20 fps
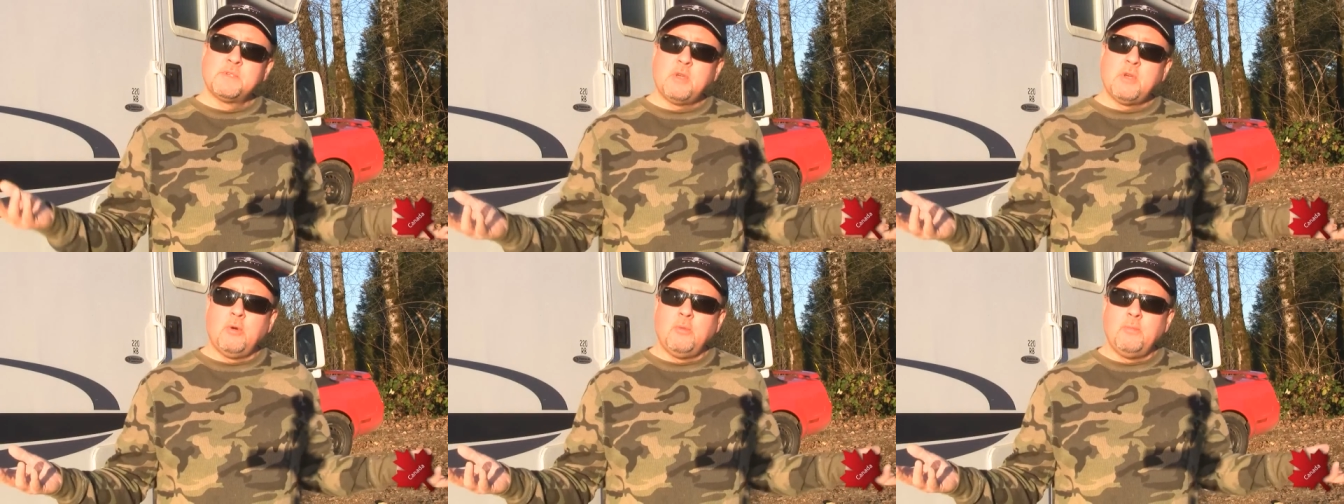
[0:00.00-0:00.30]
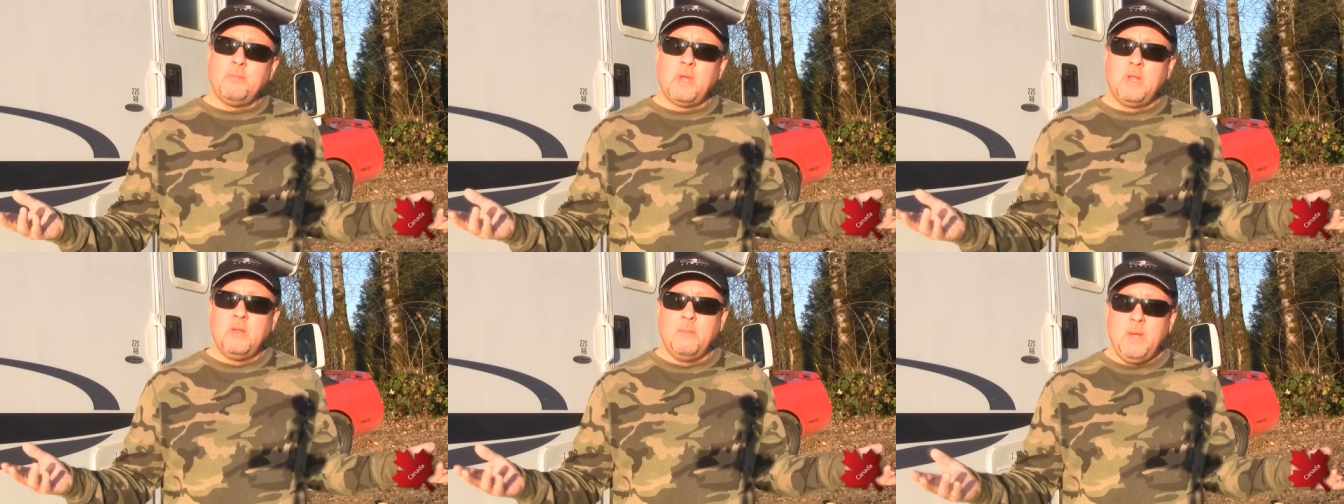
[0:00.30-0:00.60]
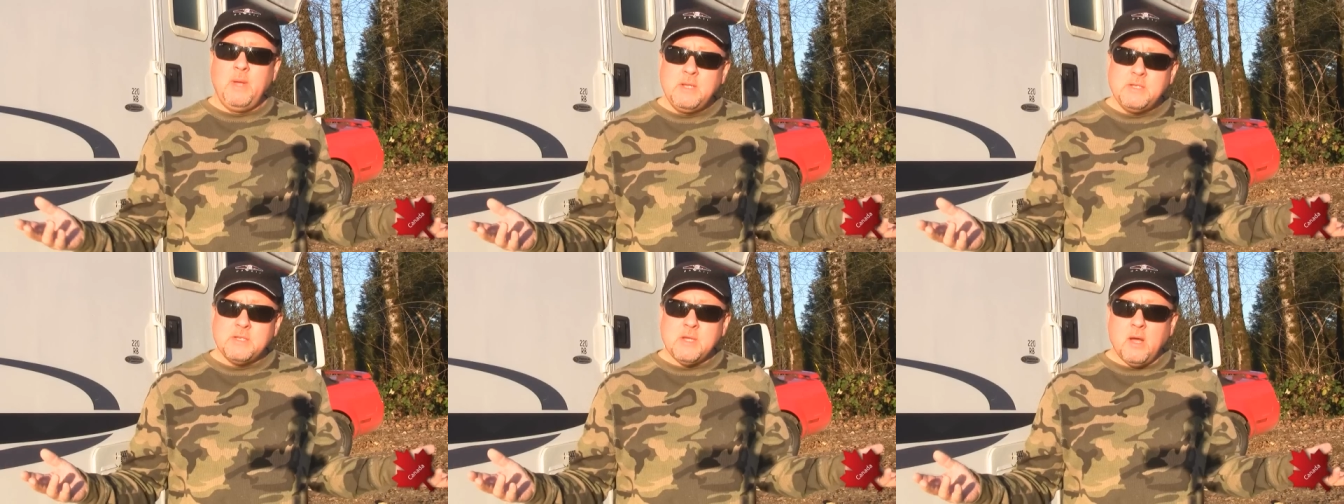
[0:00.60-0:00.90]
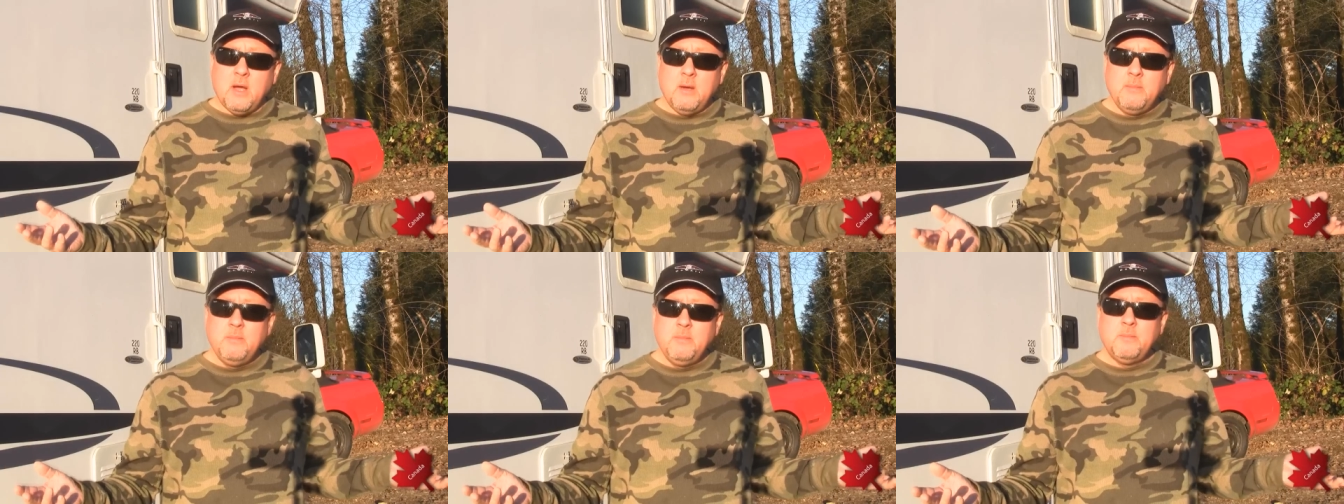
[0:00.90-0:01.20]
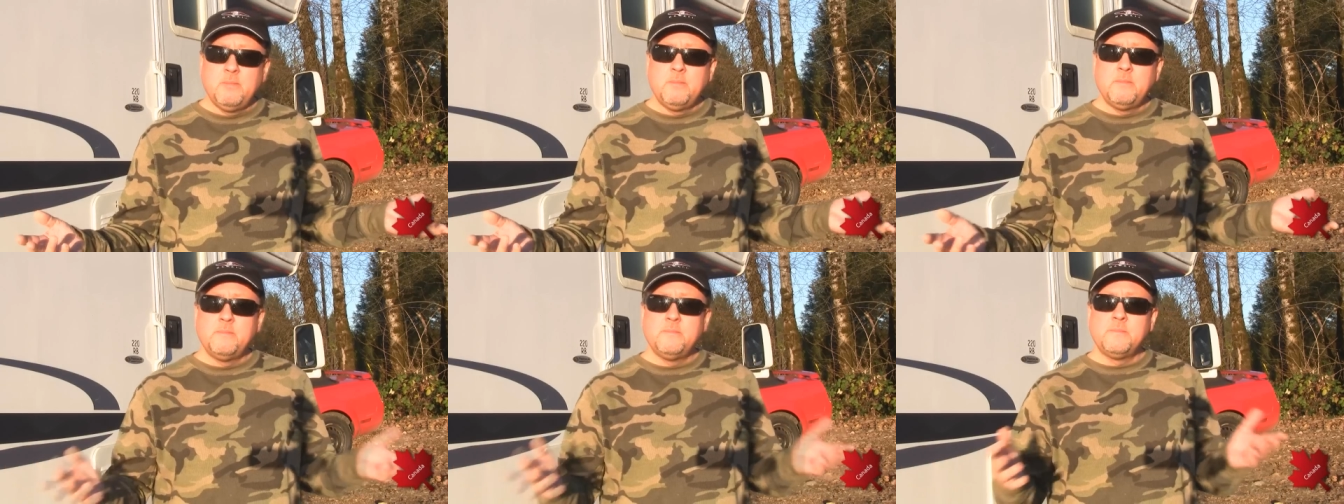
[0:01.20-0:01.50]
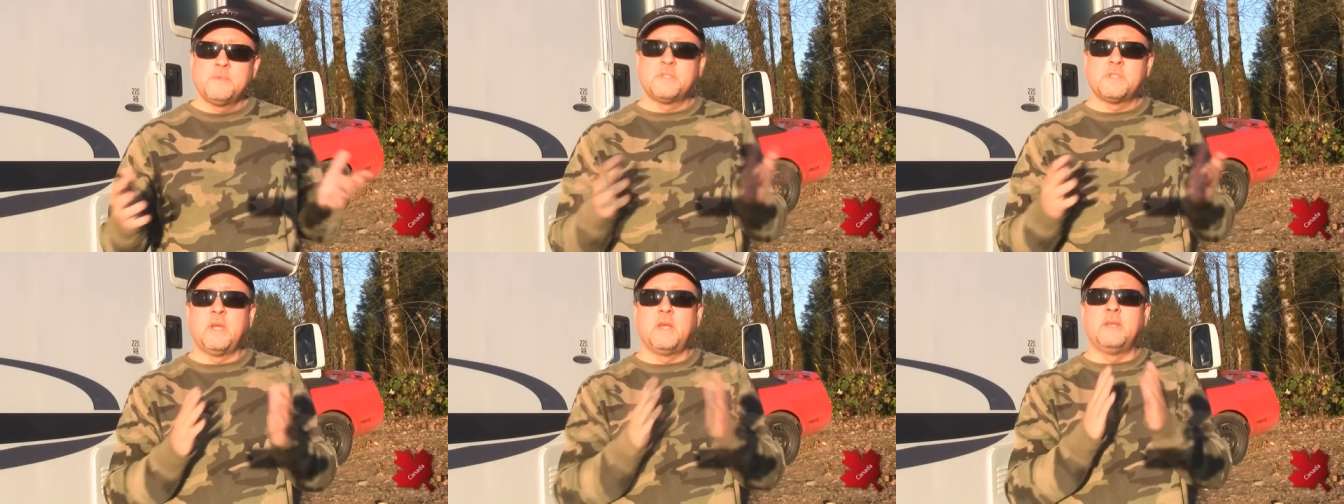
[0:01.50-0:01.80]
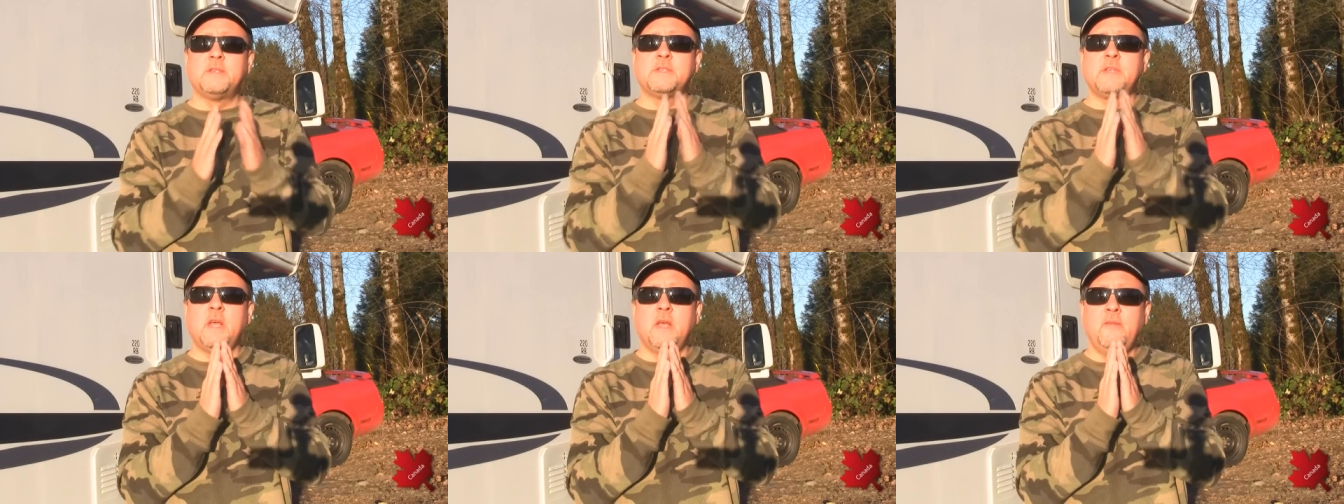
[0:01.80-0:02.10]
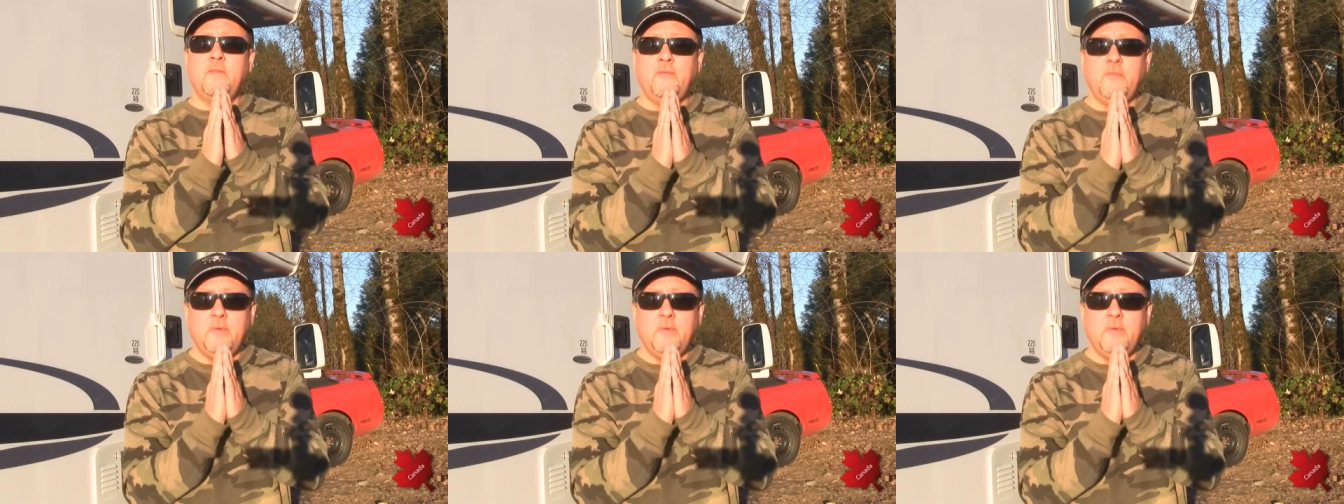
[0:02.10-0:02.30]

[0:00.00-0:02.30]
So in the meantime, stay safe.